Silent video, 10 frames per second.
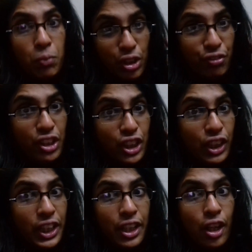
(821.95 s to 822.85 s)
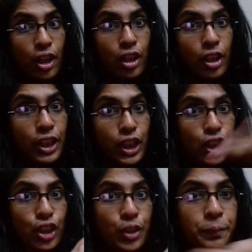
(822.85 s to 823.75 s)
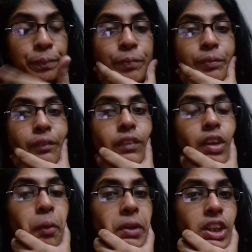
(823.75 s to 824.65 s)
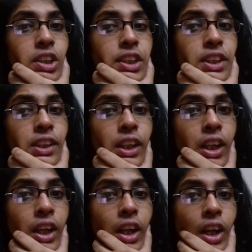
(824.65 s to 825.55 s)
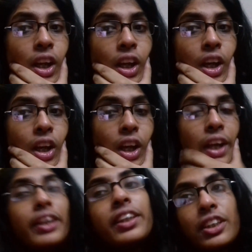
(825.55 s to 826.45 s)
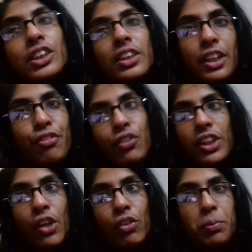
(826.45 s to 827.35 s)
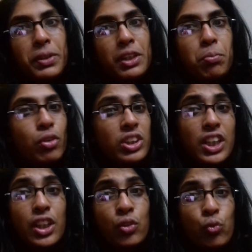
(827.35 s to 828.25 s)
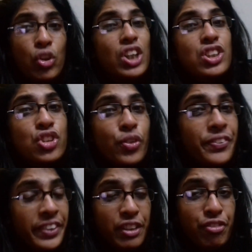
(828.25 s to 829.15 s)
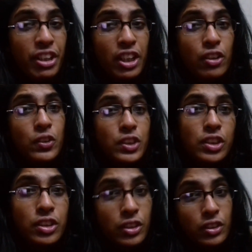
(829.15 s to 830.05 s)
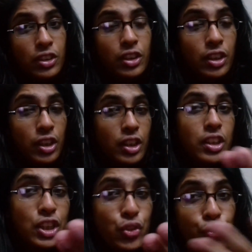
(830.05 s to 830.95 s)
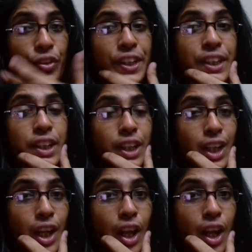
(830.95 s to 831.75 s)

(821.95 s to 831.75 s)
motivation later here, because and therefore there will be more than one Drool train videos this week.